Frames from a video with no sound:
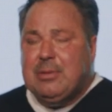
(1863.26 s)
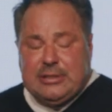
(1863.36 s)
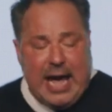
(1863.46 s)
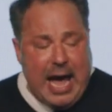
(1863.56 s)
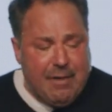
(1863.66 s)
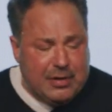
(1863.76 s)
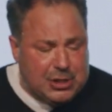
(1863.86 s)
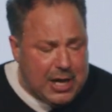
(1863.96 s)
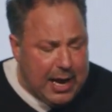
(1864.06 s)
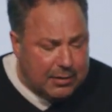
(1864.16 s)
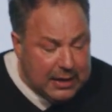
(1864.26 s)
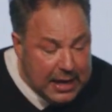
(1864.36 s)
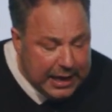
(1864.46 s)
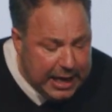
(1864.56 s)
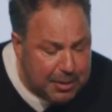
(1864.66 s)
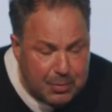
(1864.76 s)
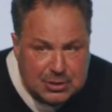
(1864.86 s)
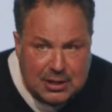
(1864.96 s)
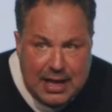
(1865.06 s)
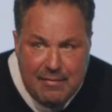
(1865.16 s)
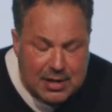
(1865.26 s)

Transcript: to have a child. Hebrews 11